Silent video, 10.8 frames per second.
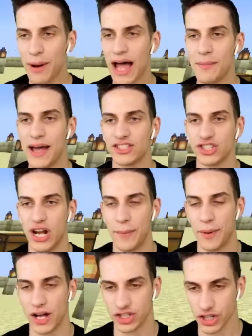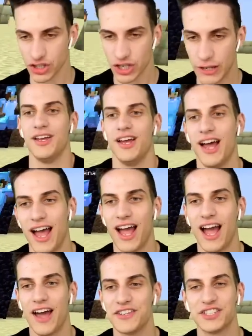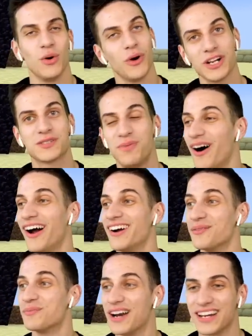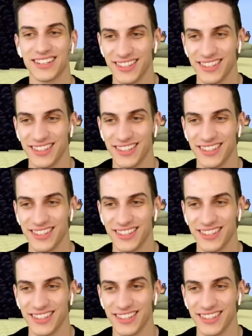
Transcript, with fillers: I messed it up. Oh, jeez. Ah, it's the worst part, breaking